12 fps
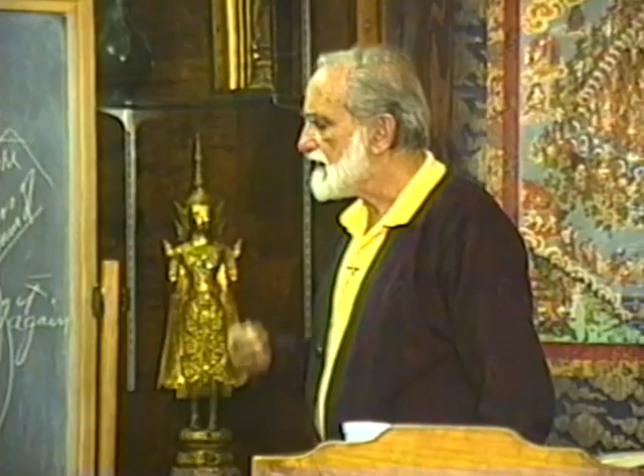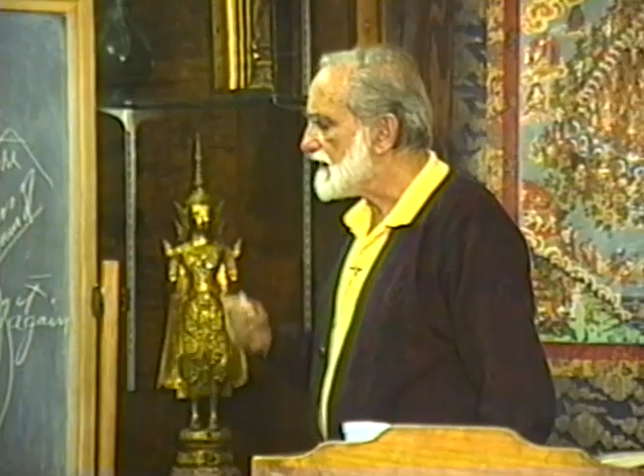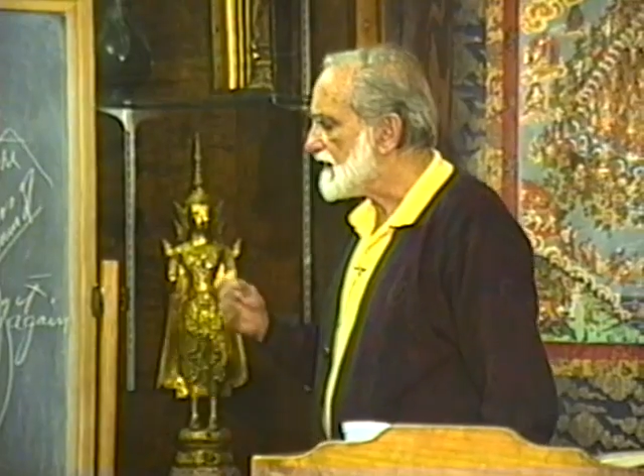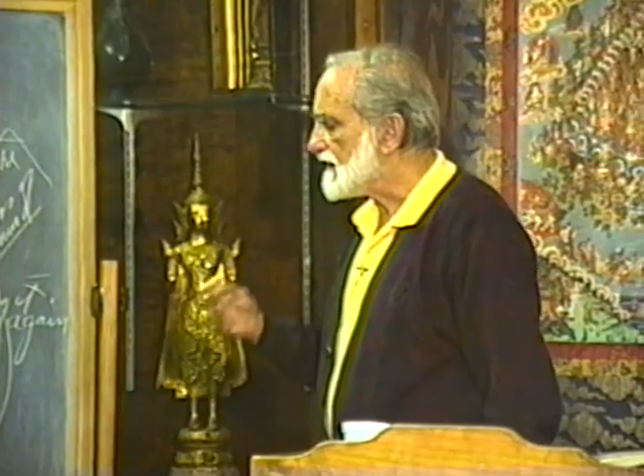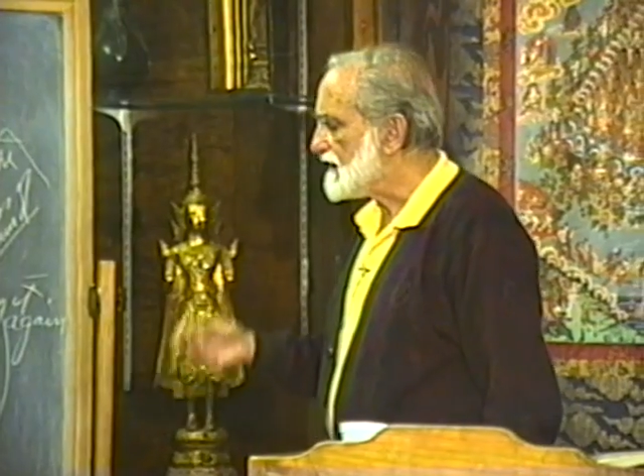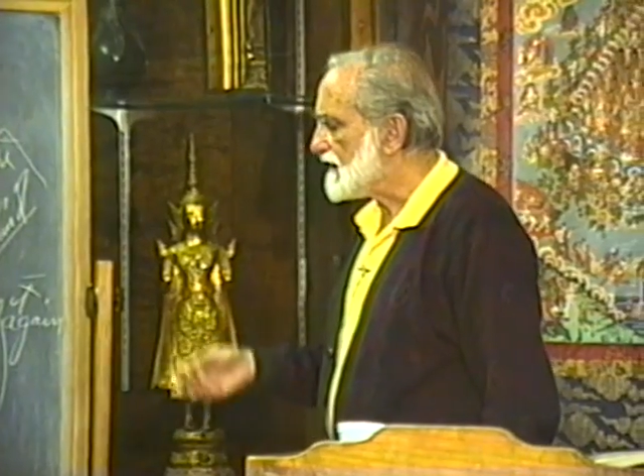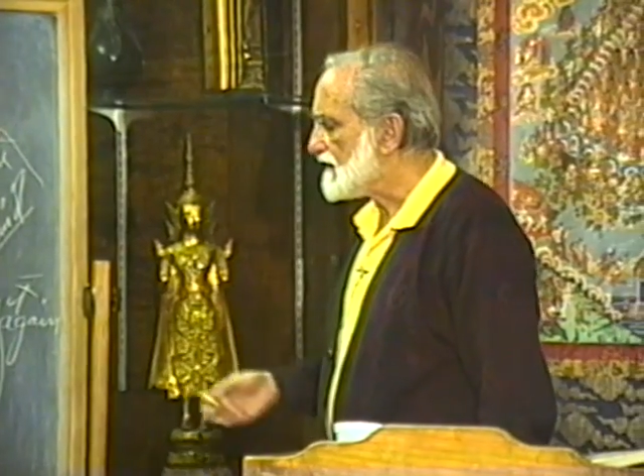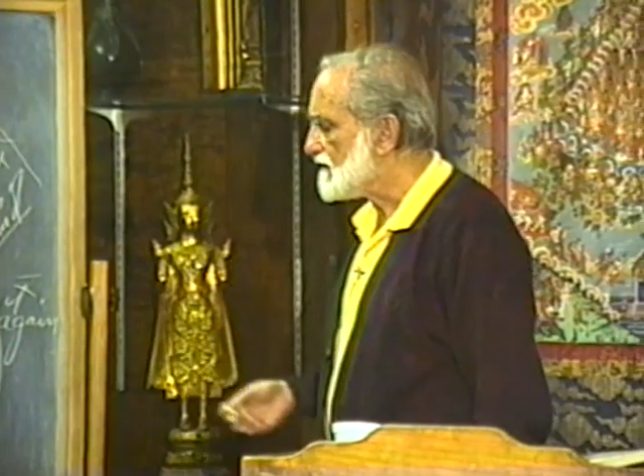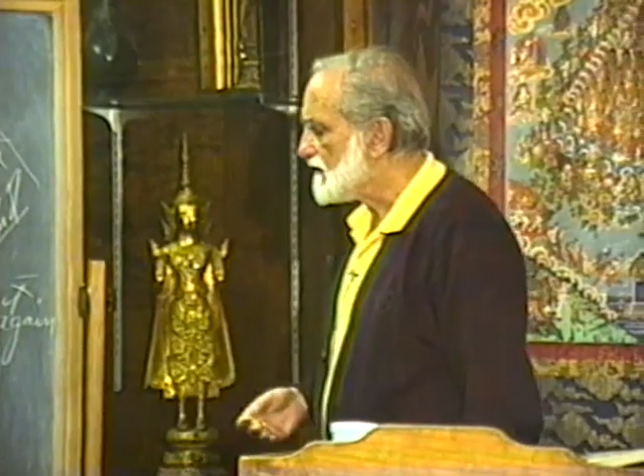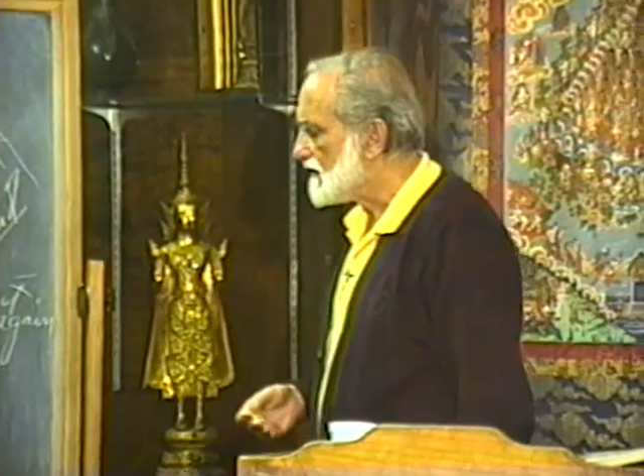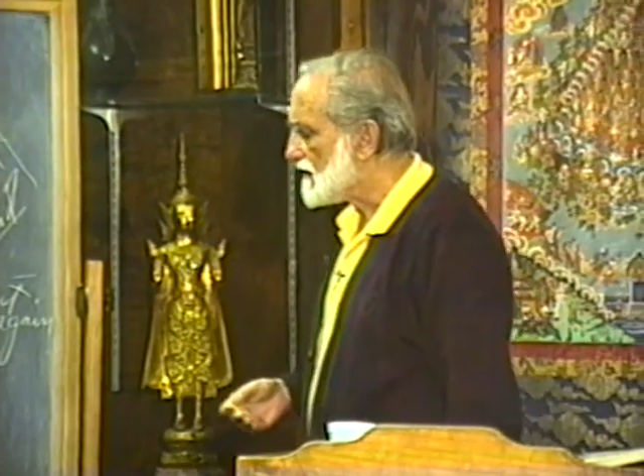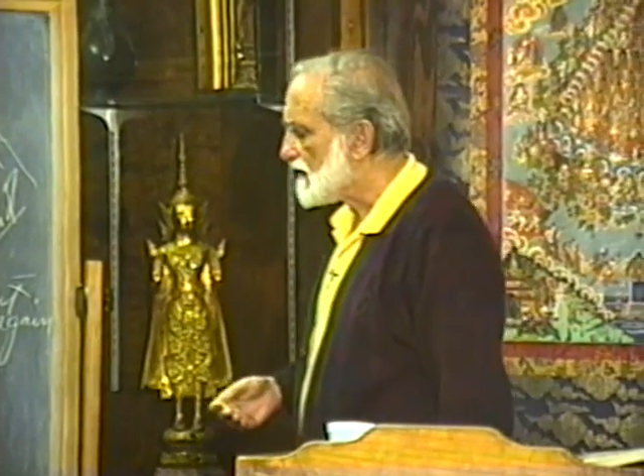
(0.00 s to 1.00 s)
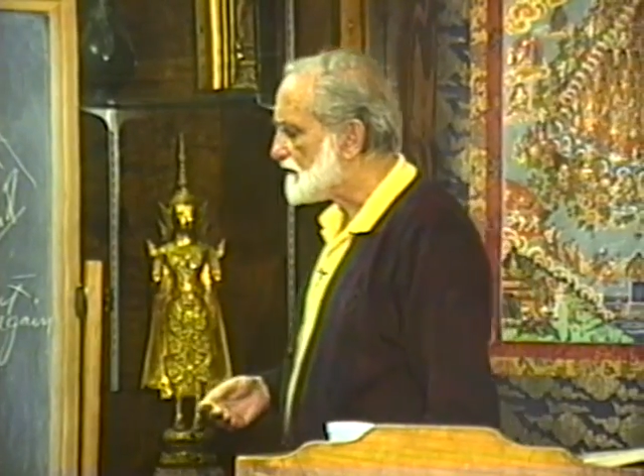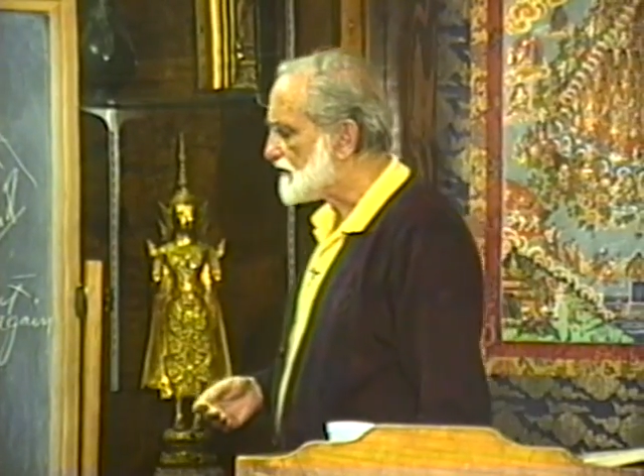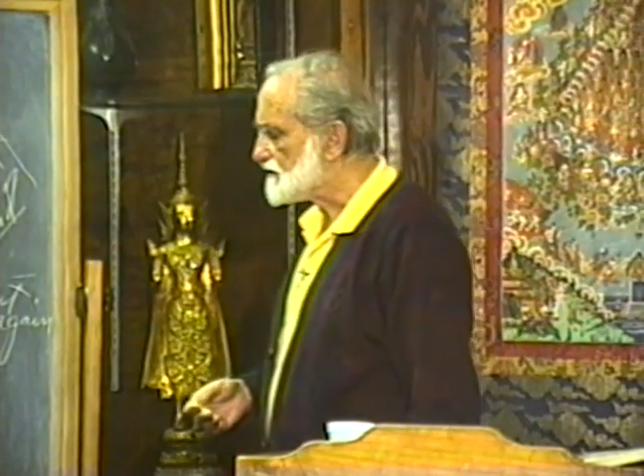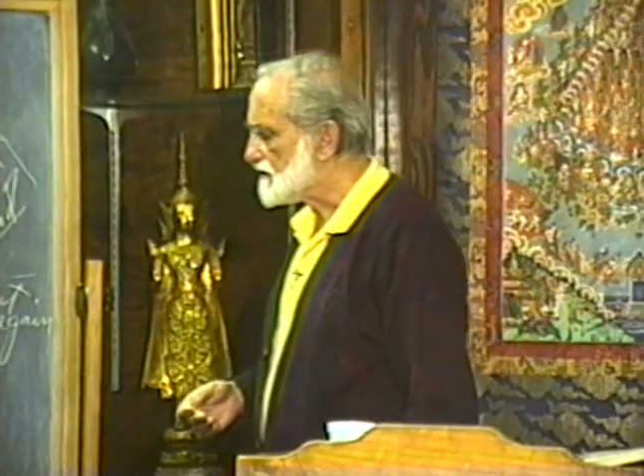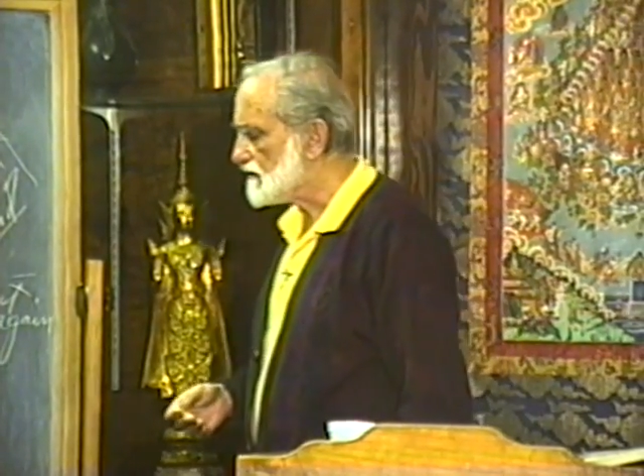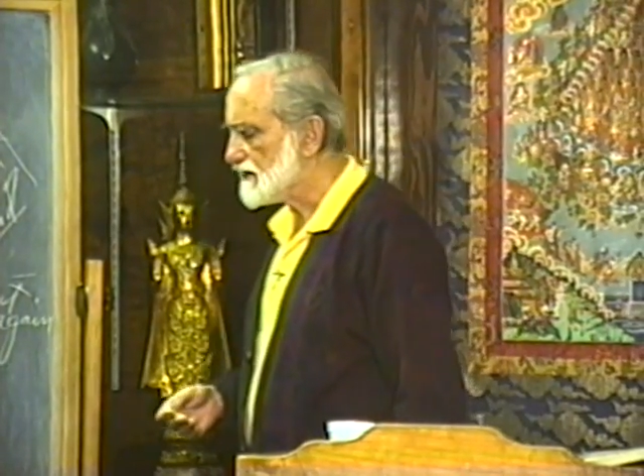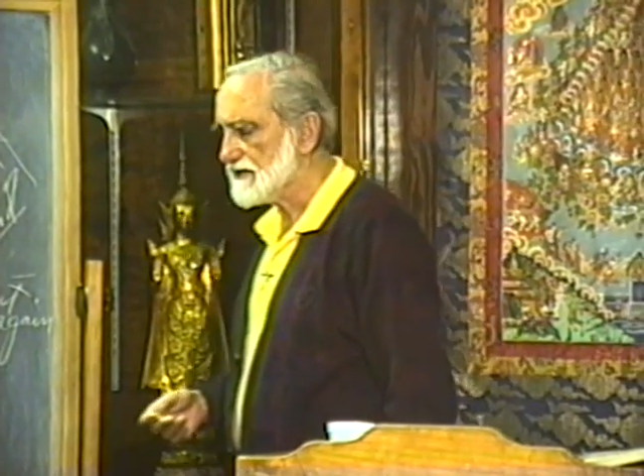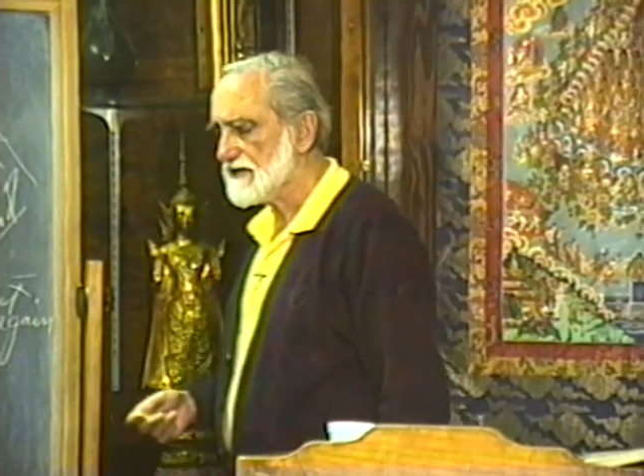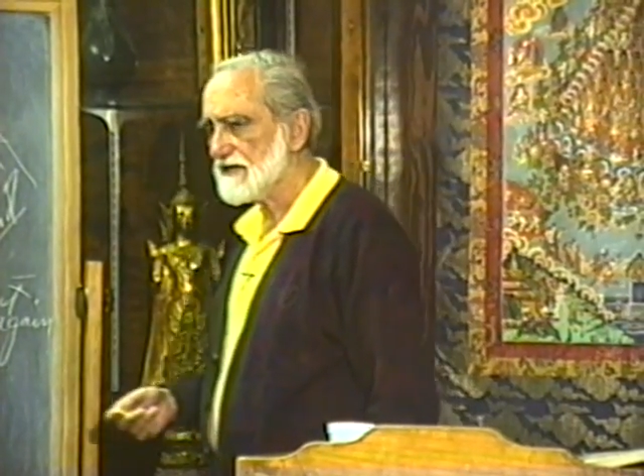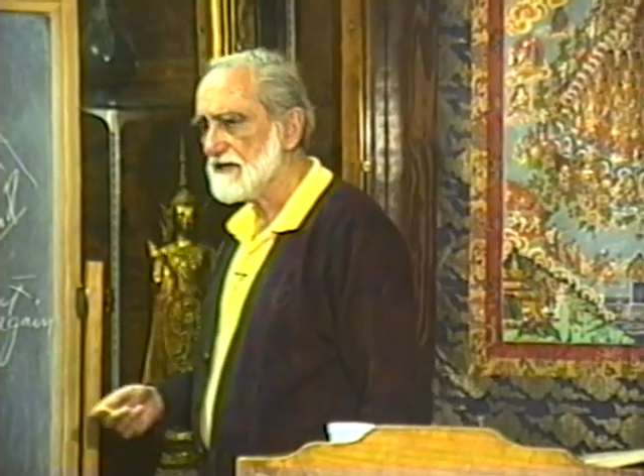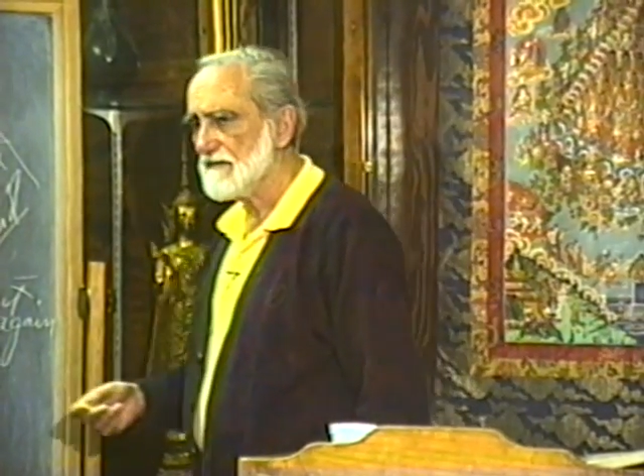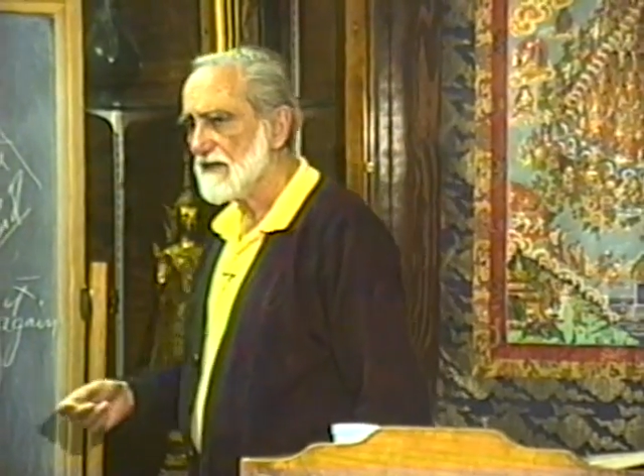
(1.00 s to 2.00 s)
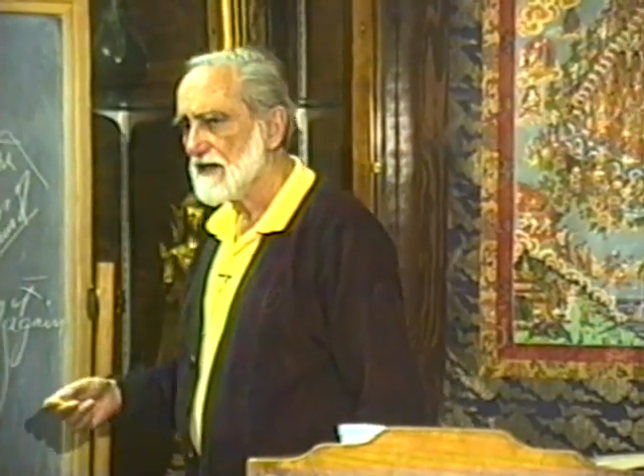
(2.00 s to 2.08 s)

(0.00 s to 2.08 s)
and again the opportunity